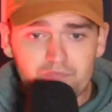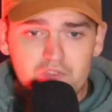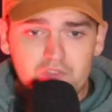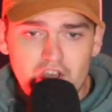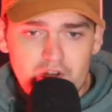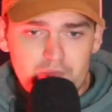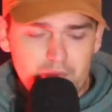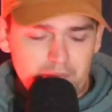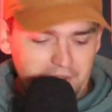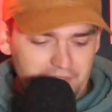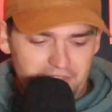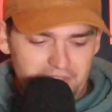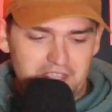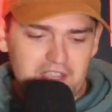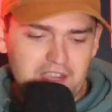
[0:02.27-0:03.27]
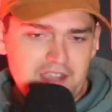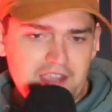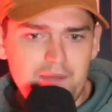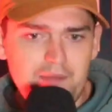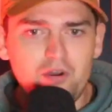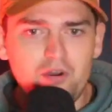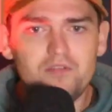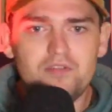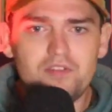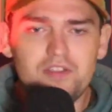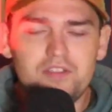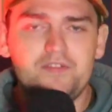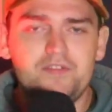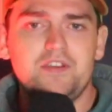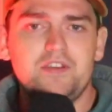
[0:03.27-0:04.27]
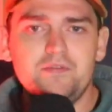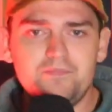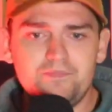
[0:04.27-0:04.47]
Gotta put my thinking cap on for this video.